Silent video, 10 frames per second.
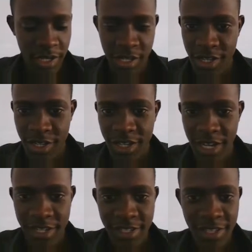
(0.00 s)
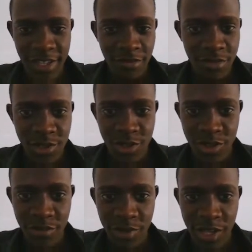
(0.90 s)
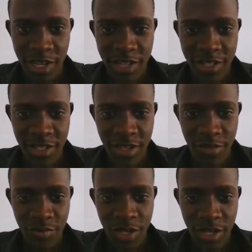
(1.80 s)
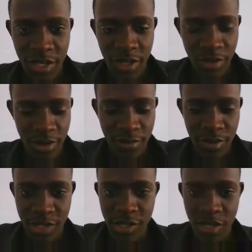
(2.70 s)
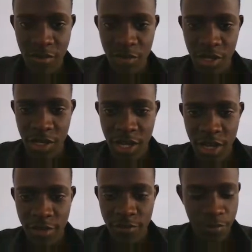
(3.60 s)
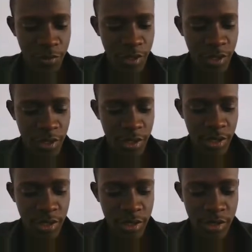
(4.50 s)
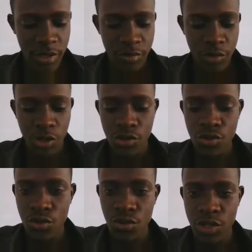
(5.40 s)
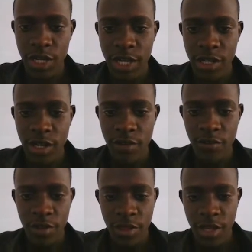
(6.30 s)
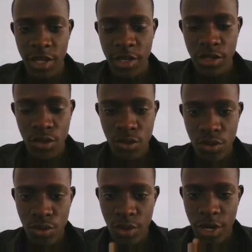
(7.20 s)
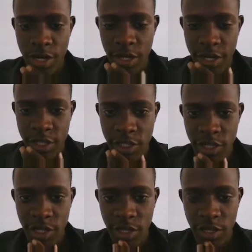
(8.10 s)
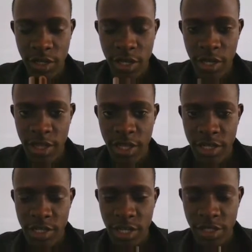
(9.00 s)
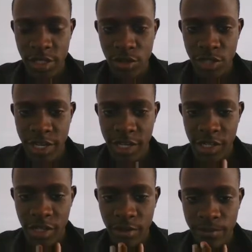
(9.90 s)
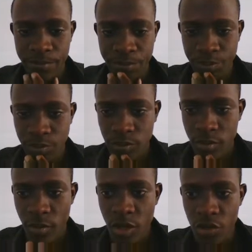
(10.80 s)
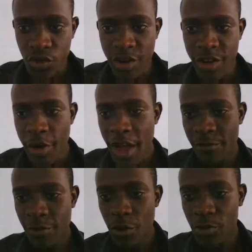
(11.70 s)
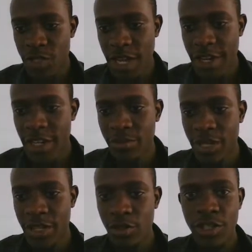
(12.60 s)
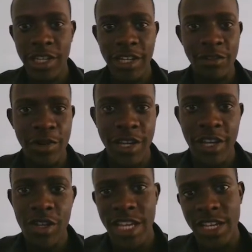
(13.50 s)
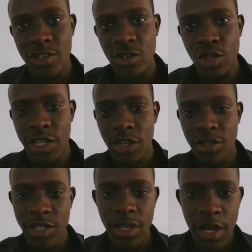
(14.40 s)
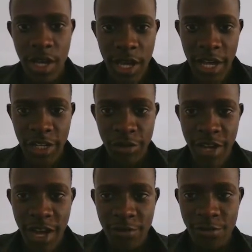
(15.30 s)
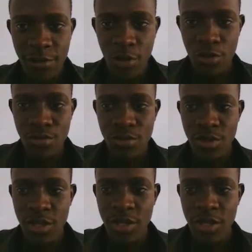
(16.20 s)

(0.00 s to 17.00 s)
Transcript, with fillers: Didn't cut them, so let me cut them and then paste them in here. Into tidy everything. So right now I see that they are now tidy. So right now we have home sign up and login when the user is logged out, and then we have home